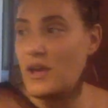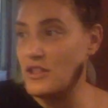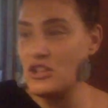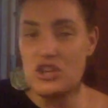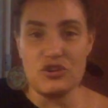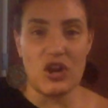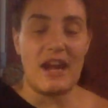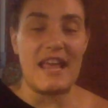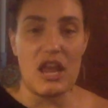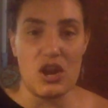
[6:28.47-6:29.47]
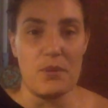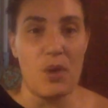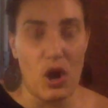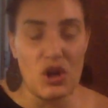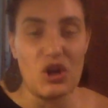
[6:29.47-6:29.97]
and you try to get your
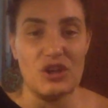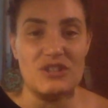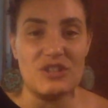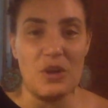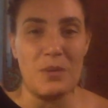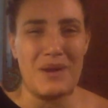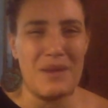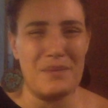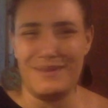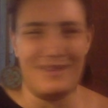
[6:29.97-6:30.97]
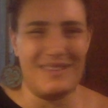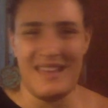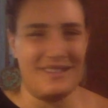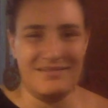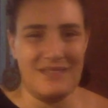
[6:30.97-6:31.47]
partner to sober up and they're like,